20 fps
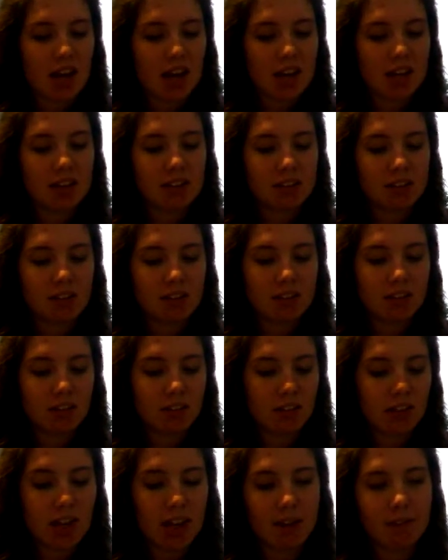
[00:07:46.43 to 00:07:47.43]
And
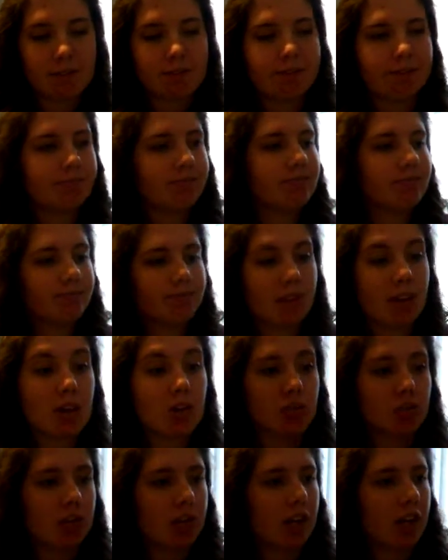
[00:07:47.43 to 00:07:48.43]
yeah, but
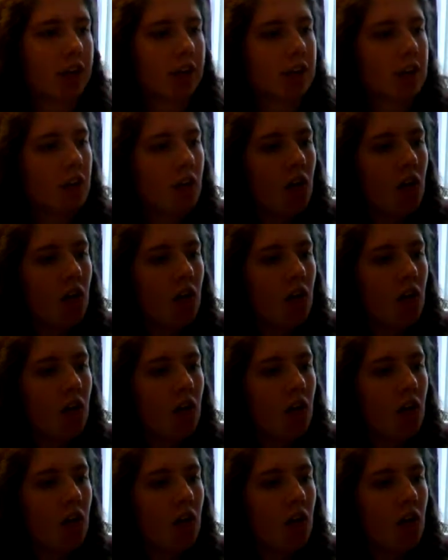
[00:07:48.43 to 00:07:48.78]
it's really good.